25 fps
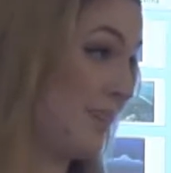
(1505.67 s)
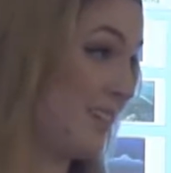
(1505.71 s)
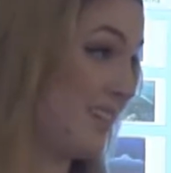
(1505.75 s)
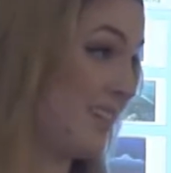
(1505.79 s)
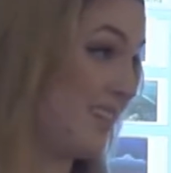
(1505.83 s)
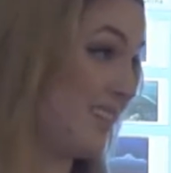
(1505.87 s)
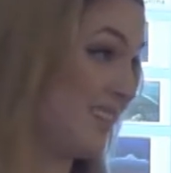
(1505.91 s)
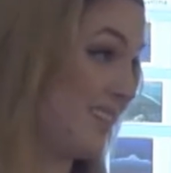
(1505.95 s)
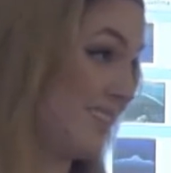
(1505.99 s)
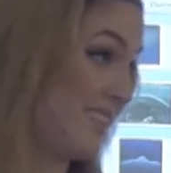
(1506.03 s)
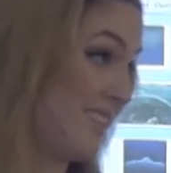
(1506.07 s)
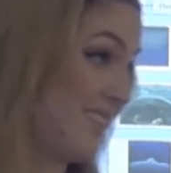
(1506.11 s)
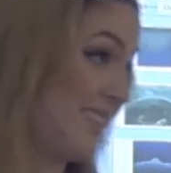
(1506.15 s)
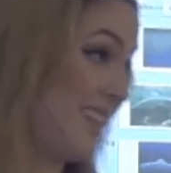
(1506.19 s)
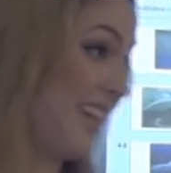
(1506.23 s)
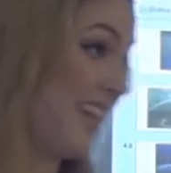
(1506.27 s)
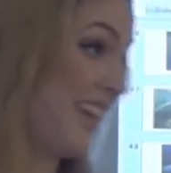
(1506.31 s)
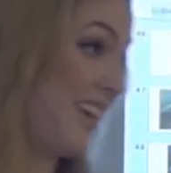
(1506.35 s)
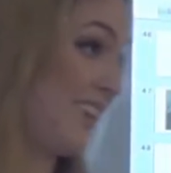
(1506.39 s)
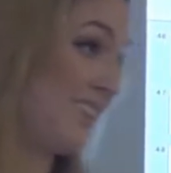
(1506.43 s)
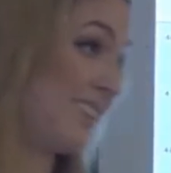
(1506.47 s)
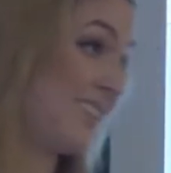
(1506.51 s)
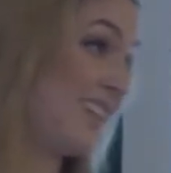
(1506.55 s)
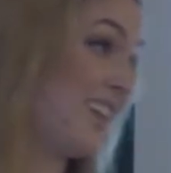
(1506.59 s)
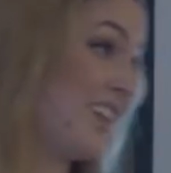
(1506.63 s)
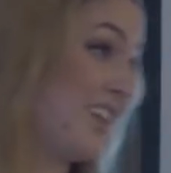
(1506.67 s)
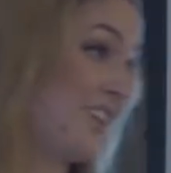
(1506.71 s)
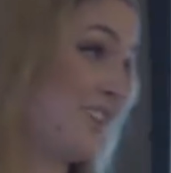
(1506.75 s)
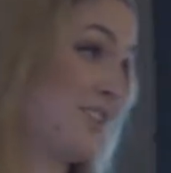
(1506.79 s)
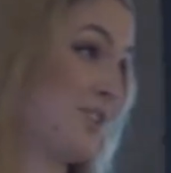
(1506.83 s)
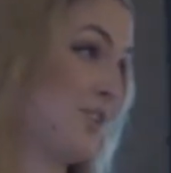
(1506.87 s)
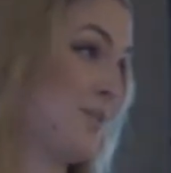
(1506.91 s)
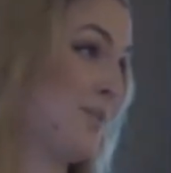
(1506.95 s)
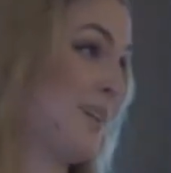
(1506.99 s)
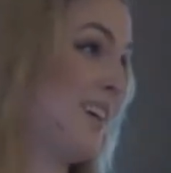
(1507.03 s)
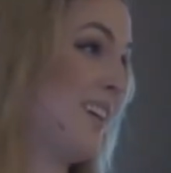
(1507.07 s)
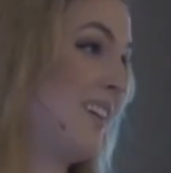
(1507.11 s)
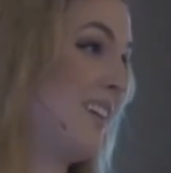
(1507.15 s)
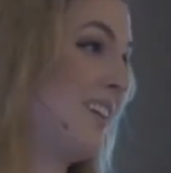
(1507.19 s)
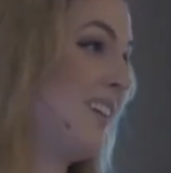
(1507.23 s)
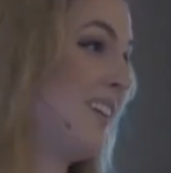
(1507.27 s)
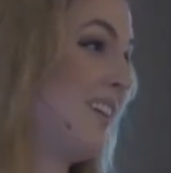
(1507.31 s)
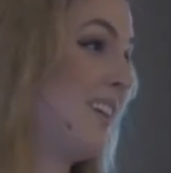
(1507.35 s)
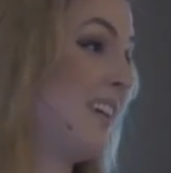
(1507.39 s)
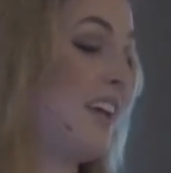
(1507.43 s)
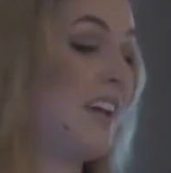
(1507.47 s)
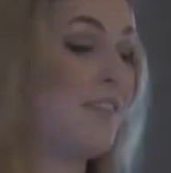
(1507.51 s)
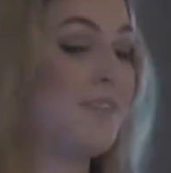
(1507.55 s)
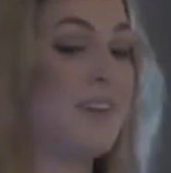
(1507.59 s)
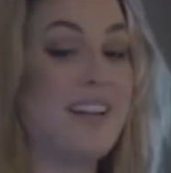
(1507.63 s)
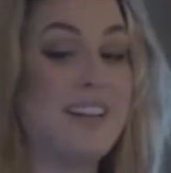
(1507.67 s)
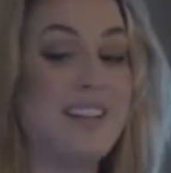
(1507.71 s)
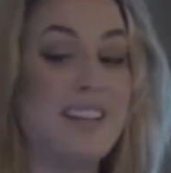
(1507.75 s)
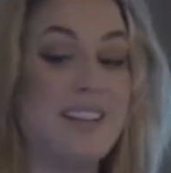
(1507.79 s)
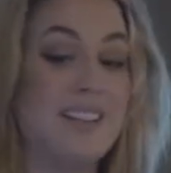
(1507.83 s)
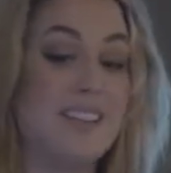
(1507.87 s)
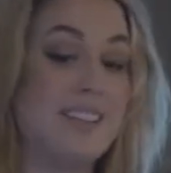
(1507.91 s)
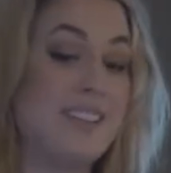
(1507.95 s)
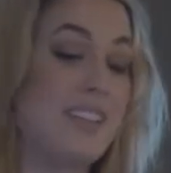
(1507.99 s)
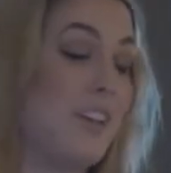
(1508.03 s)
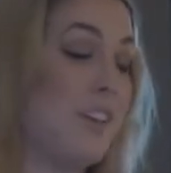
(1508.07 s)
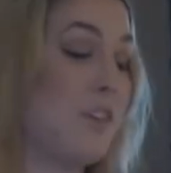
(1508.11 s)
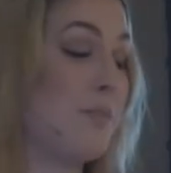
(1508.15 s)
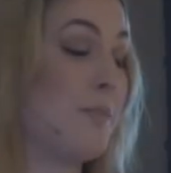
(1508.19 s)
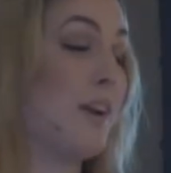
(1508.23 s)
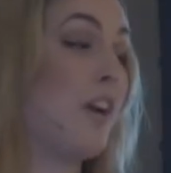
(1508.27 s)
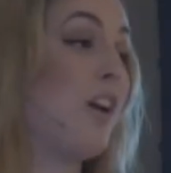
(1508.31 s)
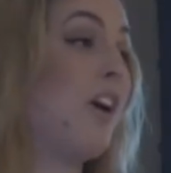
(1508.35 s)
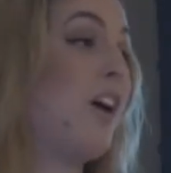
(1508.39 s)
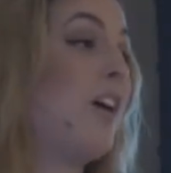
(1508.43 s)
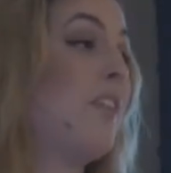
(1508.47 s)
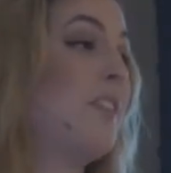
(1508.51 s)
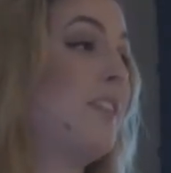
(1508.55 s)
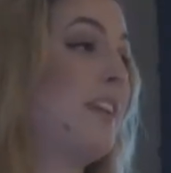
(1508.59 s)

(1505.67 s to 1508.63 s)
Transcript: because they are selling so well. If I didn't sell them at all,